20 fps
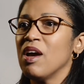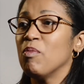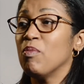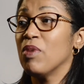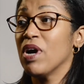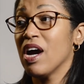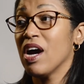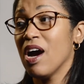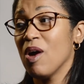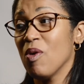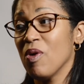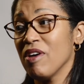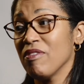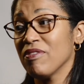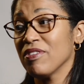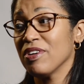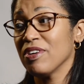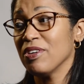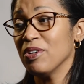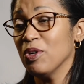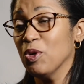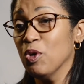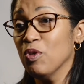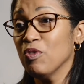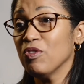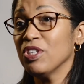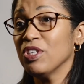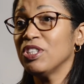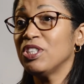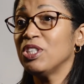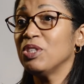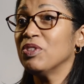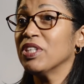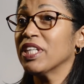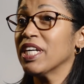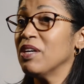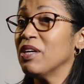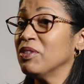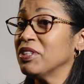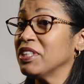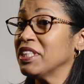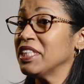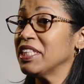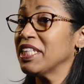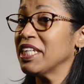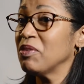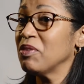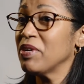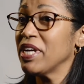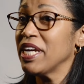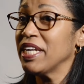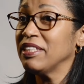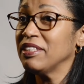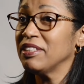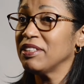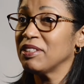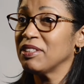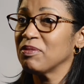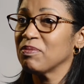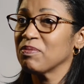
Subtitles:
But however, over to accounting I went.